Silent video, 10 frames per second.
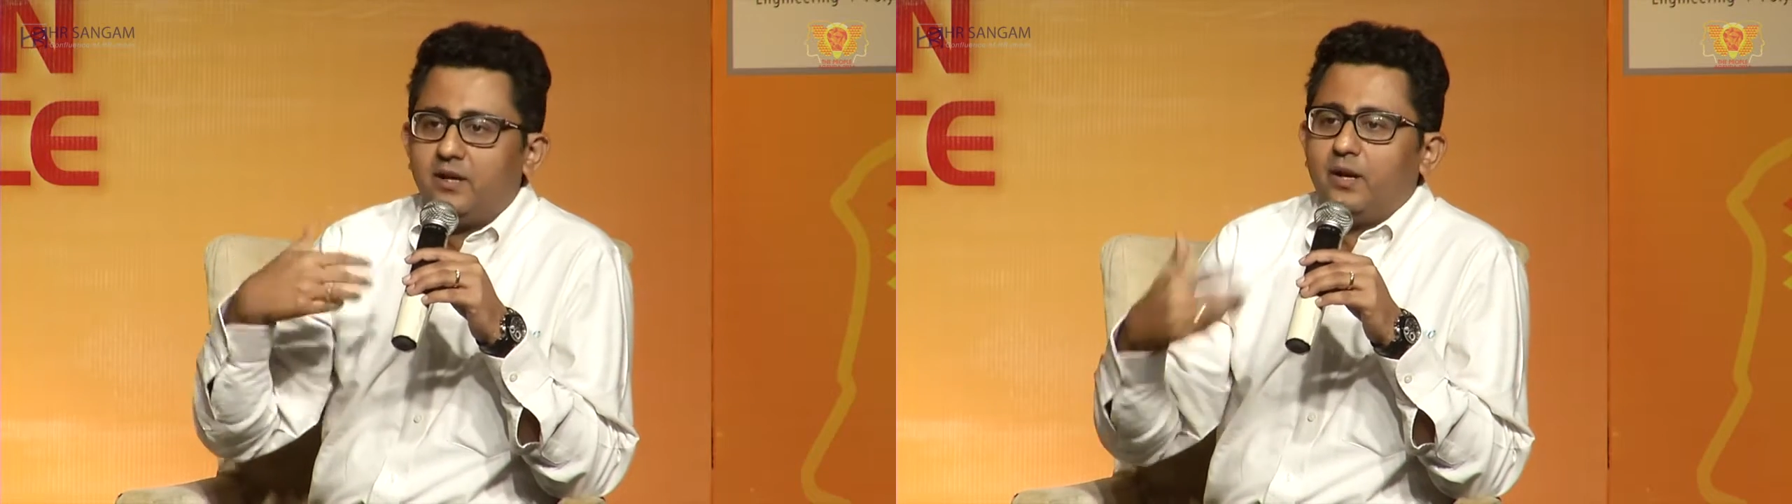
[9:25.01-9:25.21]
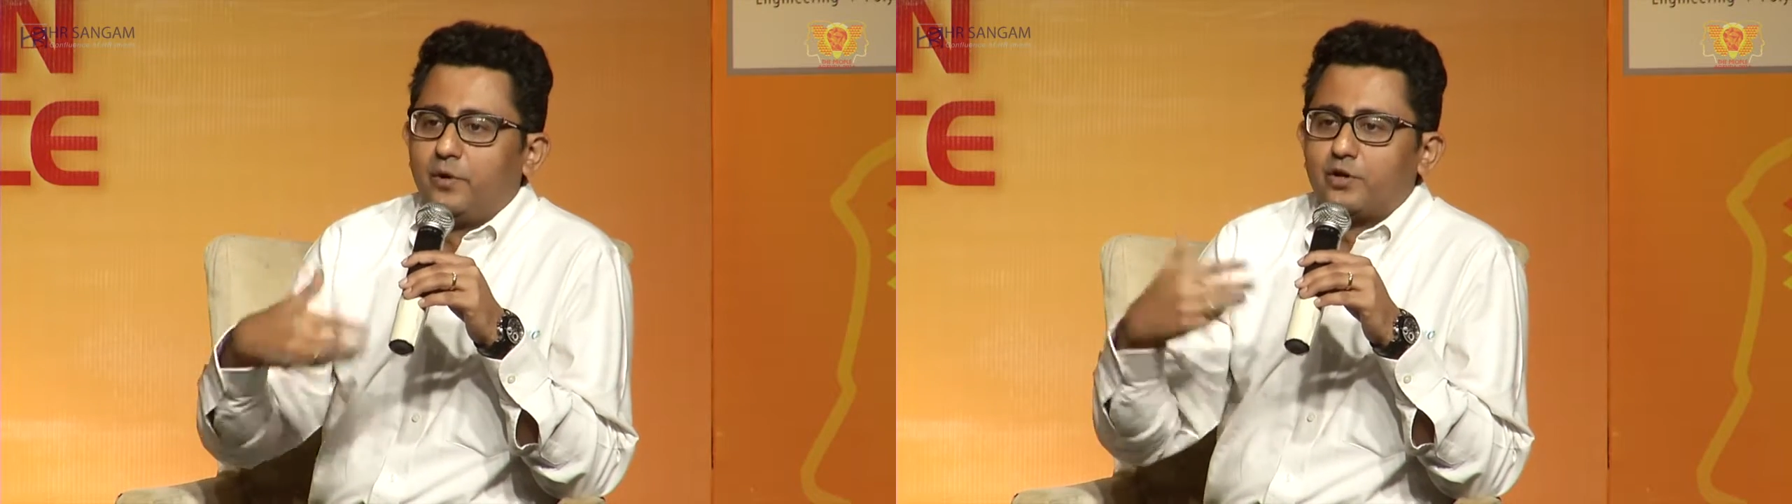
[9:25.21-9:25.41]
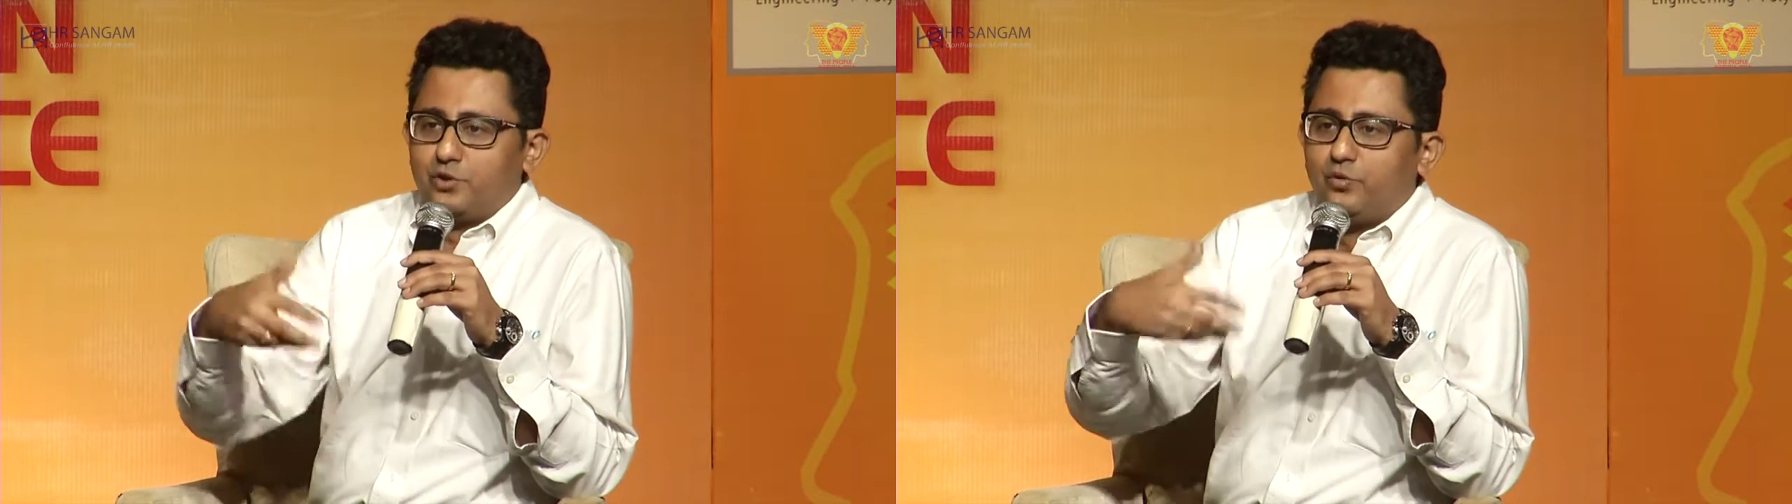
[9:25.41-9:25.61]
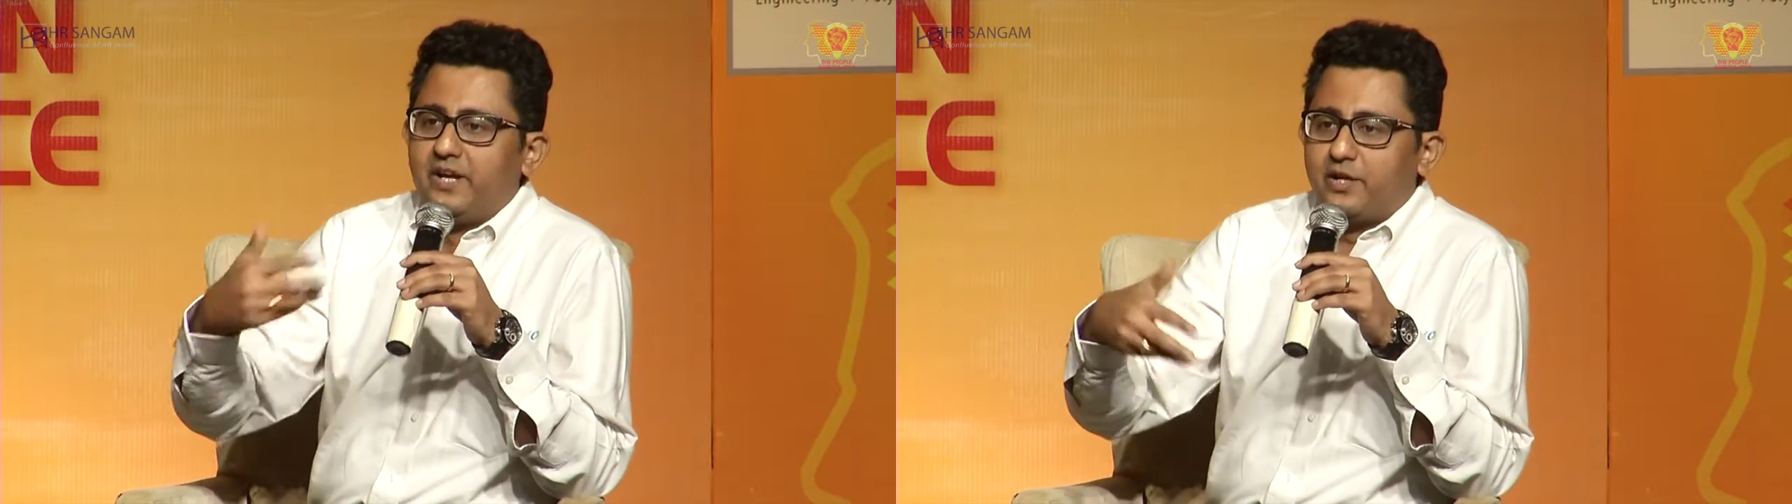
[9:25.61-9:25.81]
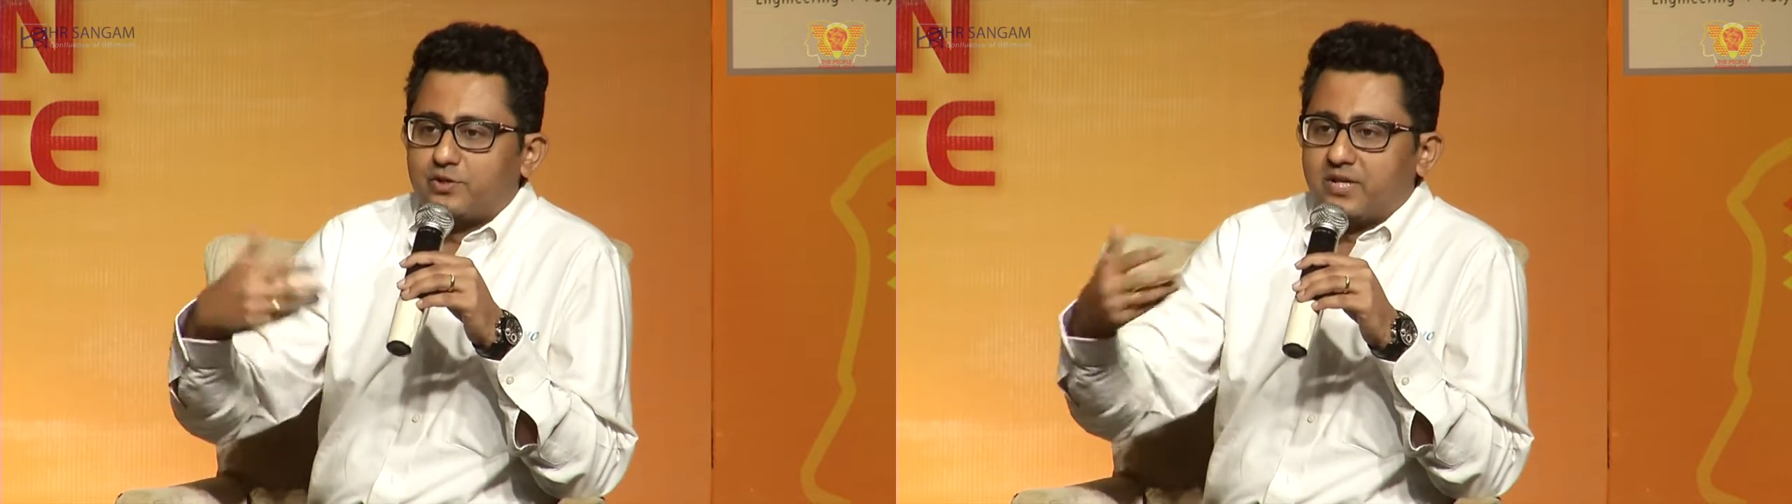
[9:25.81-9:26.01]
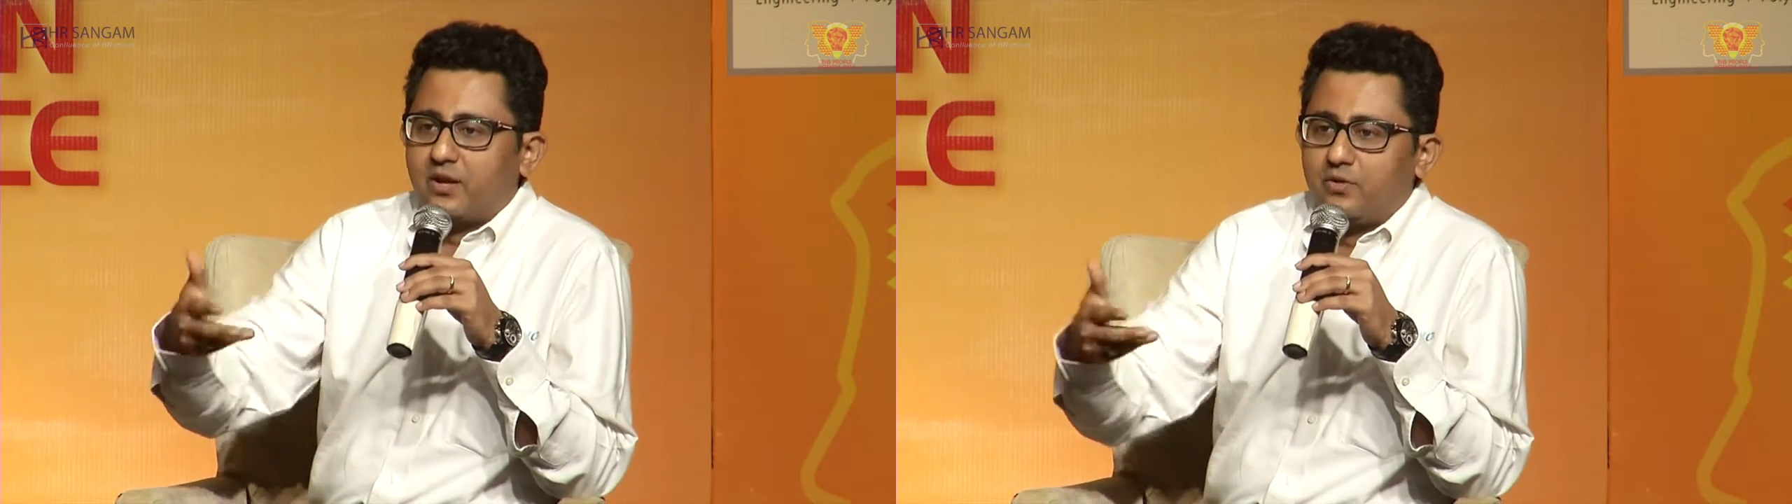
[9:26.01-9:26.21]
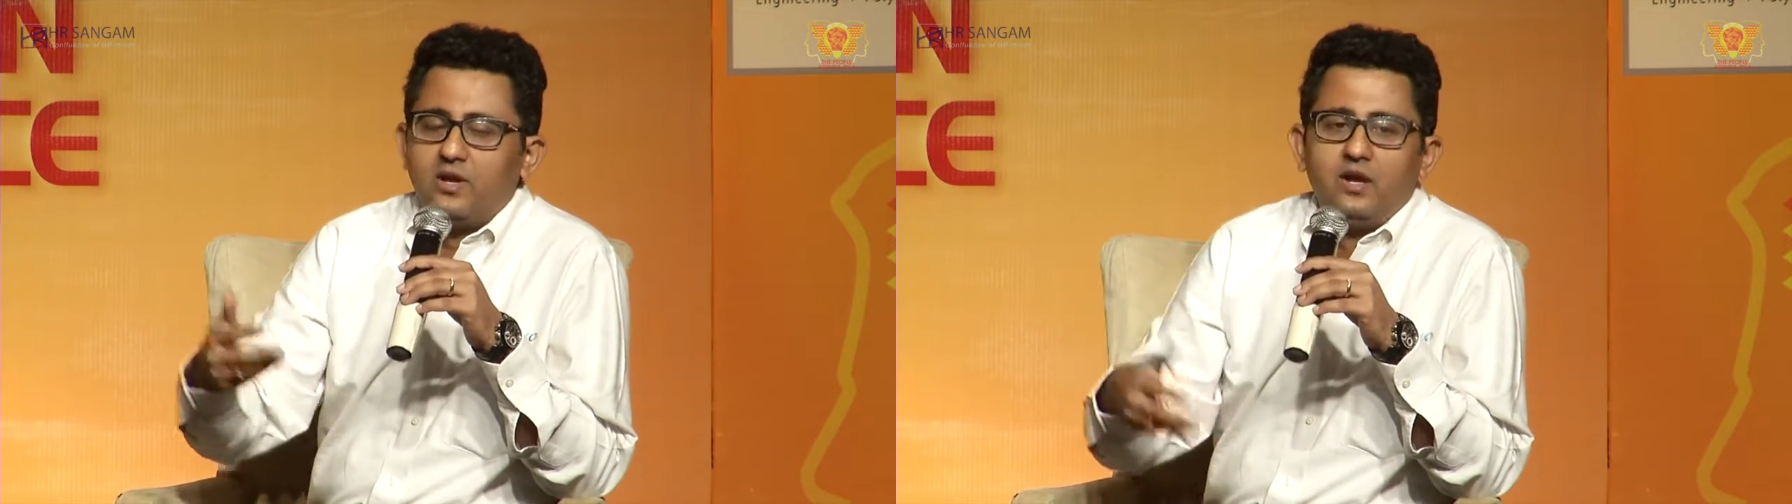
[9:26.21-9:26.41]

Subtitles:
because you need to sell